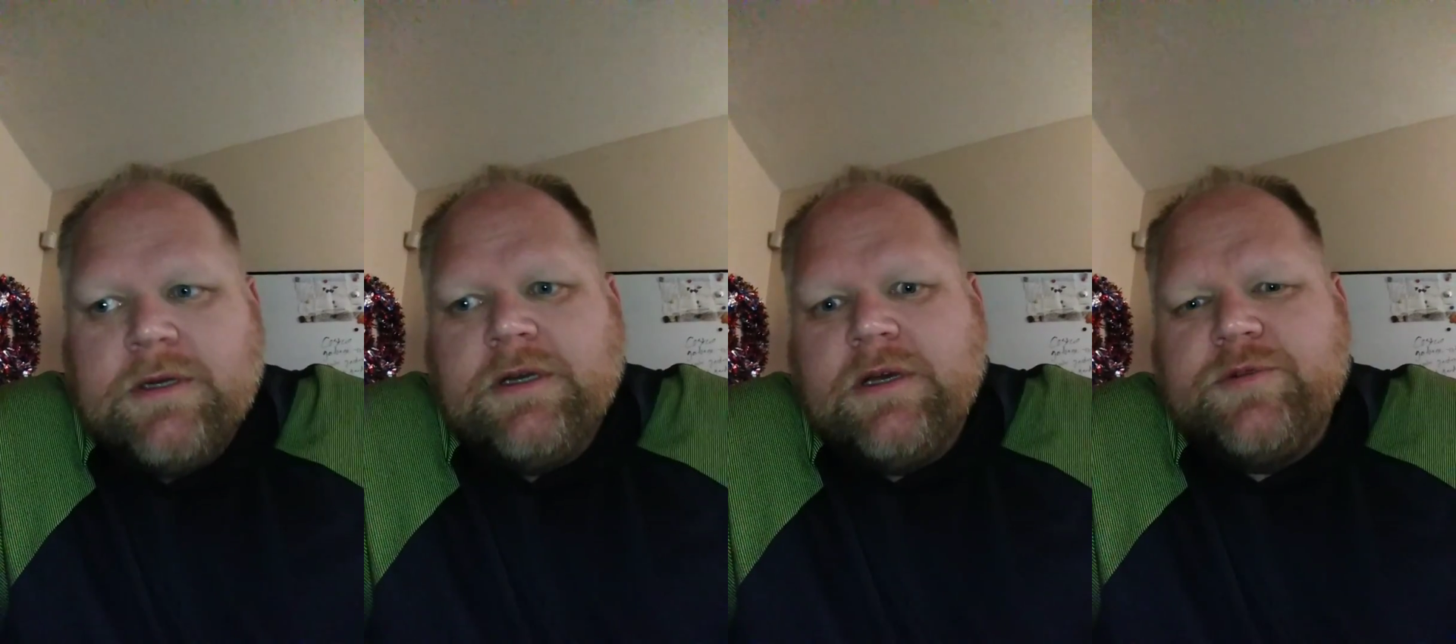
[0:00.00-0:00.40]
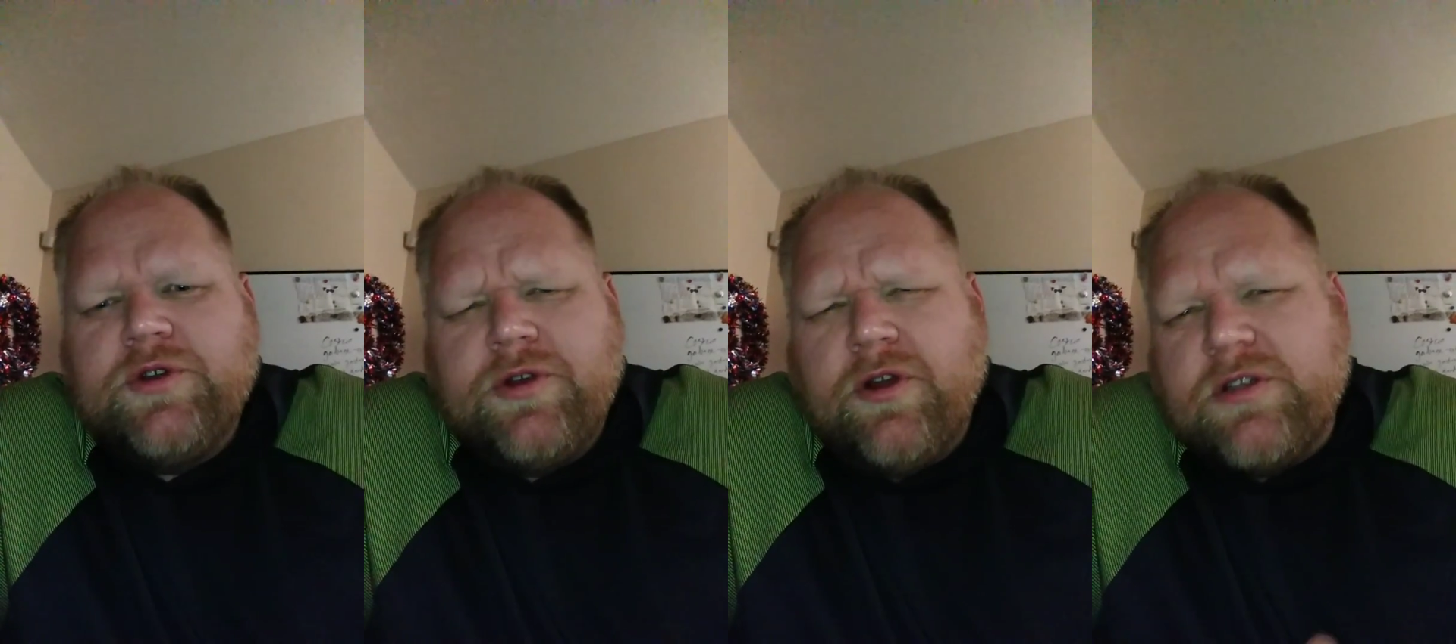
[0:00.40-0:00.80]
I'm sure
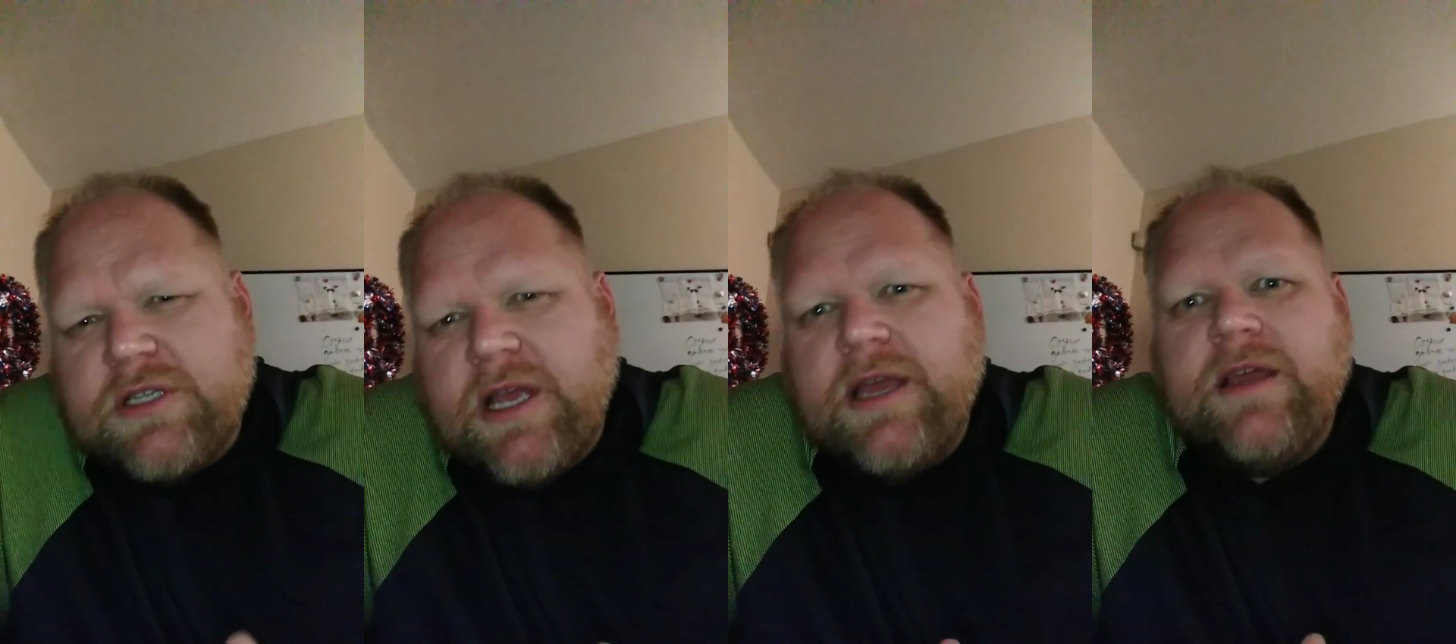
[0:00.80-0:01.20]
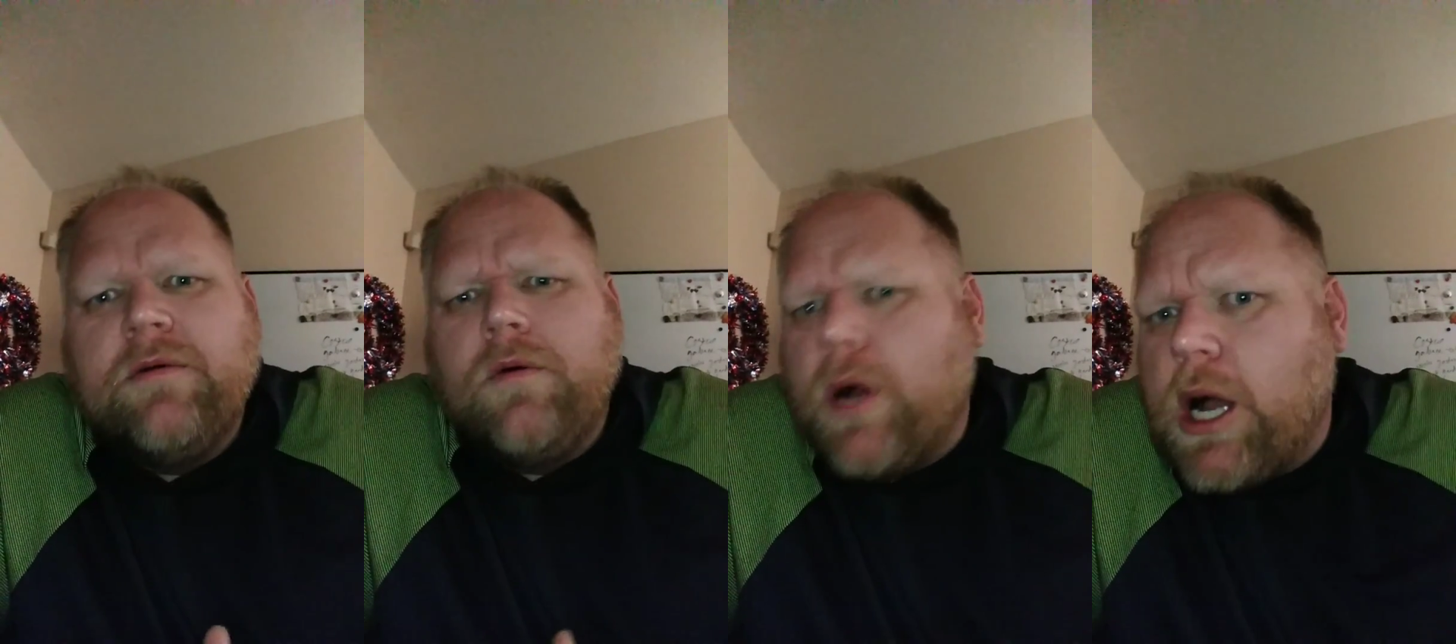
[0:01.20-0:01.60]
you're all saying,
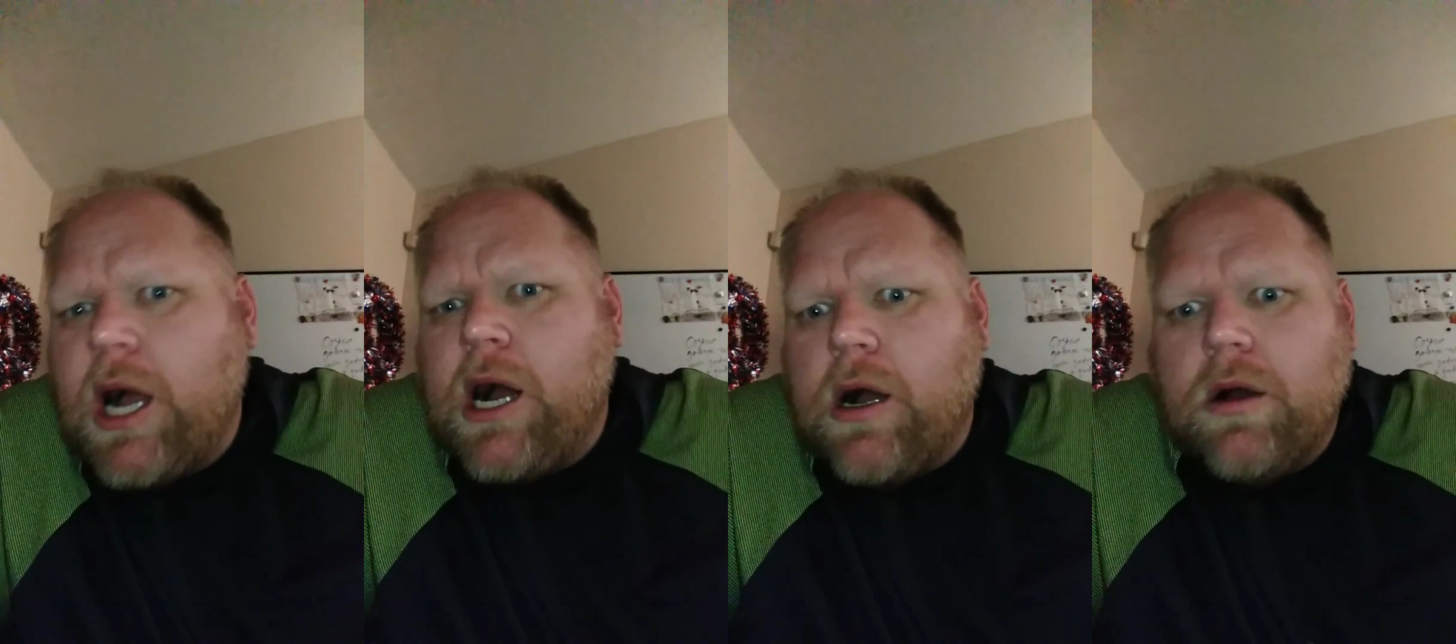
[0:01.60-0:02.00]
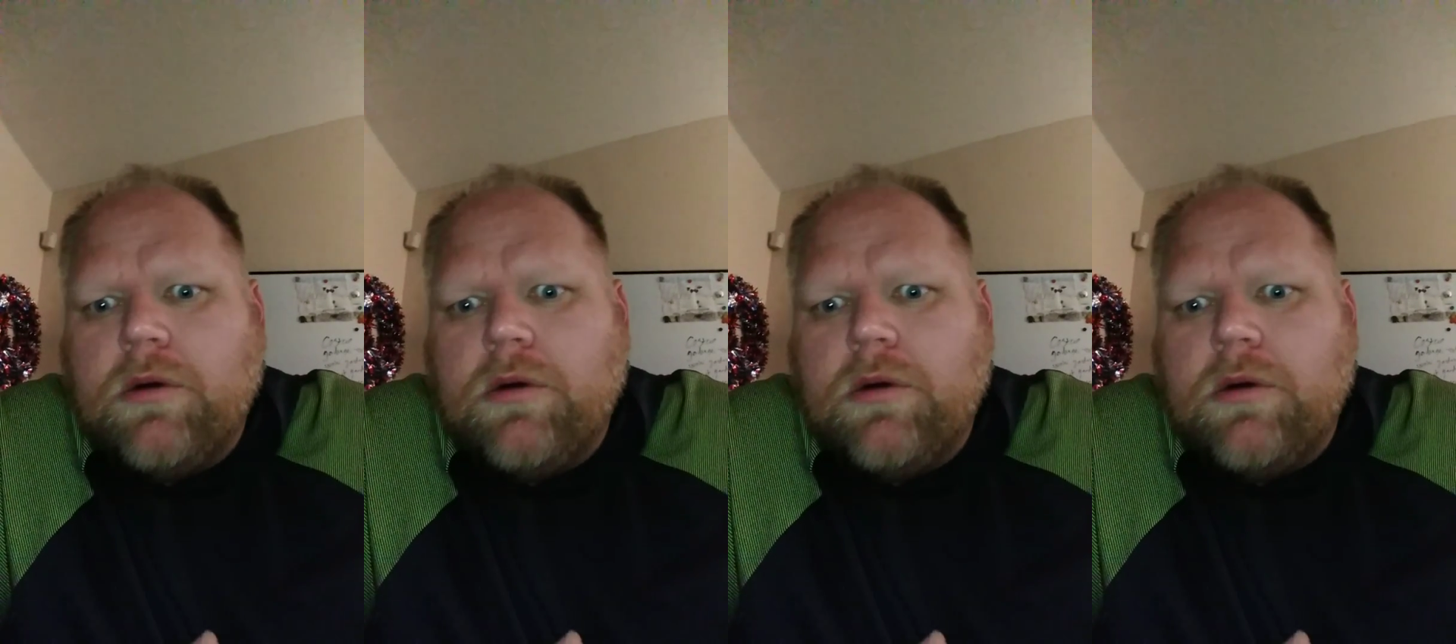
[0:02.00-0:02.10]
wow,